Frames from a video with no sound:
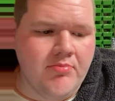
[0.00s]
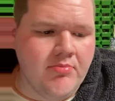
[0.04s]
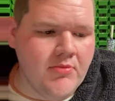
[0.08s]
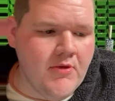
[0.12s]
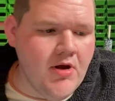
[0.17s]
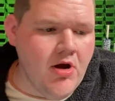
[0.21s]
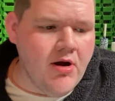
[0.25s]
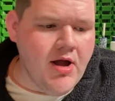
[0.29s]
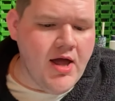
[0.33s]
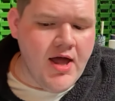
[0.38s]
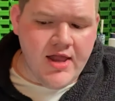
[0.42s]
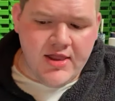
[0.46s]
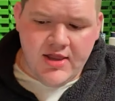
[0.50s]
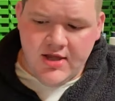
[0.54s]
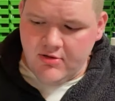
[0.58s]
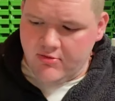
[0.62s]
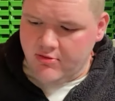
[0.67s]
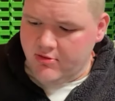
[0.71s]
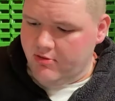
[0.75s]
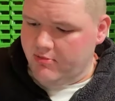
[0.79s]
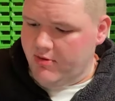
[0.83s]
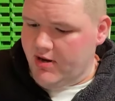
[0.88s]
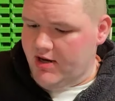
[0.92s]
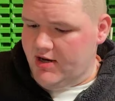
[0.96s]
Alright, I think
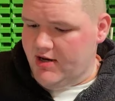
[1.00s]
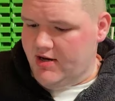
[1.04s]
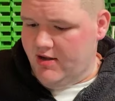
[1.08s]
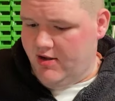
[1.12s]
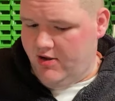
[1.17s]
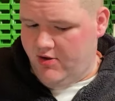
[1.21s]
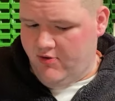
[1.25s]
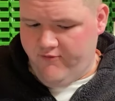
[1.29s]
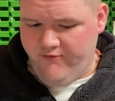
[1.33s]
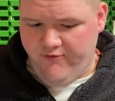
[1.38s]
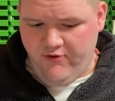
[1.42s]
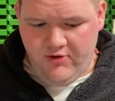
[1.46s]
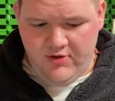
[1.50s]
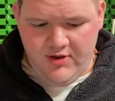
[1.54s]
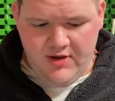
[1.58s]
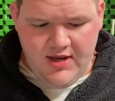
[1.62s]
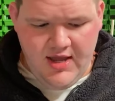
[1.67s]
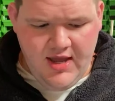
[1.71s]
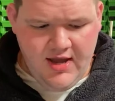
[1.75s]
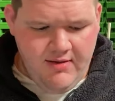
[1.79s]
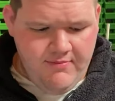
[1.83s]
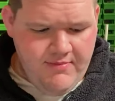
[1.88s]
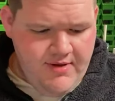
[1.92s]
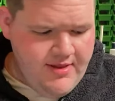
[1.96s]
we're ready to go for the
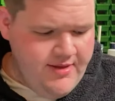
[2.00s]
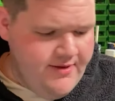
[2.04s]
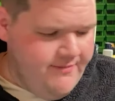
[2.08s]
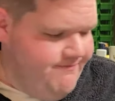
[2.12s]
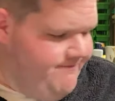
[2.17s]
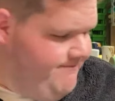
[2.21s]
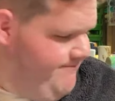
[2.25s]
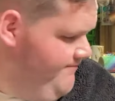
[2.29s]
Tacket Method.